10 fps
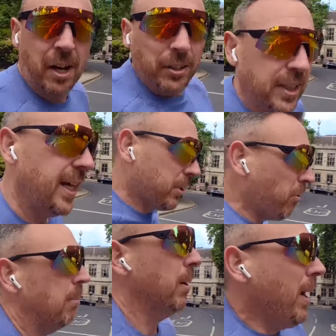on the next
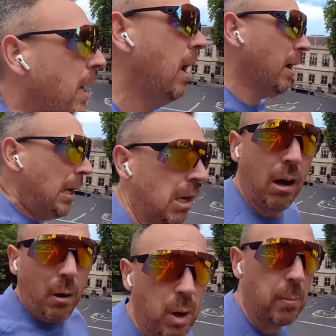one, but
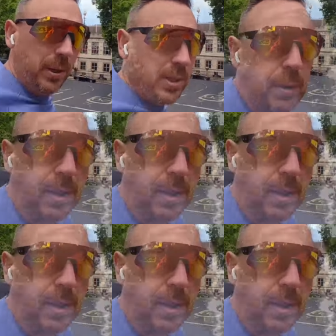I'm well pleased